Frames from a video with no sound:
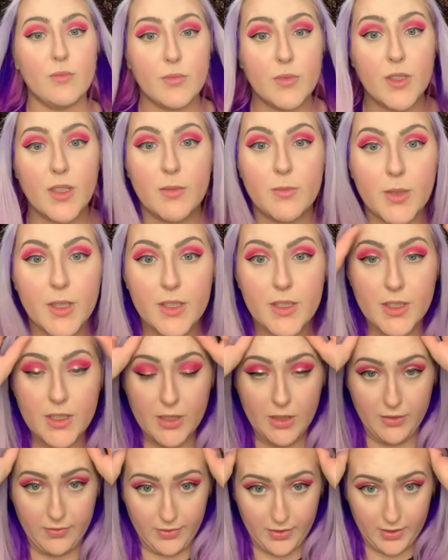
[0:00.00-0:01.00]
But
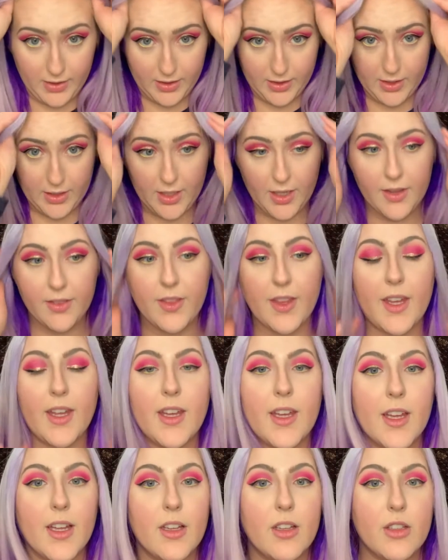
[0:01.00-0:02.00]
so far, I think
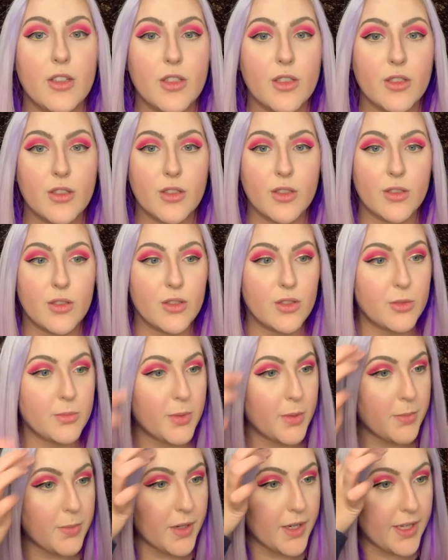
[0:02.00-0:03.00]
it looks super
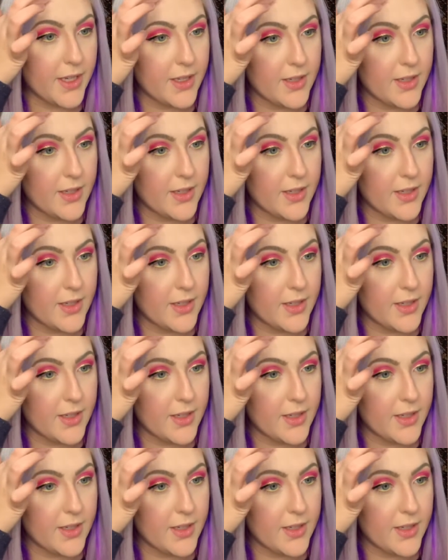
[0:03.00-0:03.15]
pretty.